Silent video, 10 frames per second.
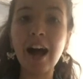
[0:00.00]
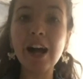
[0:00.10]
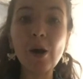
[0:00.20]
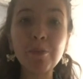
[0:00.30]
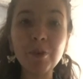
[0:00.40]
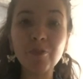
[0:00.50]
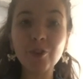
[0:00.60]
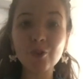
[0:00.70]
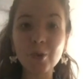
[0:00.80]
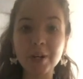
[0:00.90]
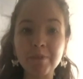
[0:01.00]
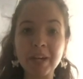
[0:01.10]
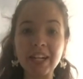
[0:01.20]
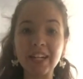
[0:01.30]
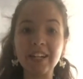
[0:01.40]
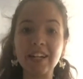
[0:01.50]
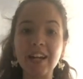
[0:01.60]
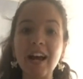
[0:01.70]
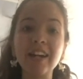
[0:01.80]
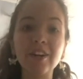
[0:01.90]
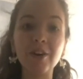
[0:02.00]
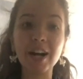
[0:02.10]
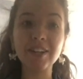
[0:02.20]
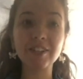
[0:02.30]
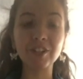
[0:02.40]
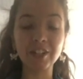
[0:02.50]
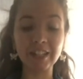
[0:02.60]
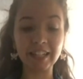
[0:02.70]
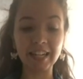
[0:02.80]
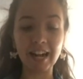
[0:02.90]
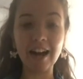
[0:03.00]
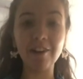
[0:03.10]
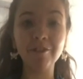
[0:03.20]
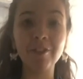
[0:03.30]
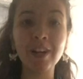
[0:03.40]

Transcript: I hope you've enjoyed making it. I know I certainly have.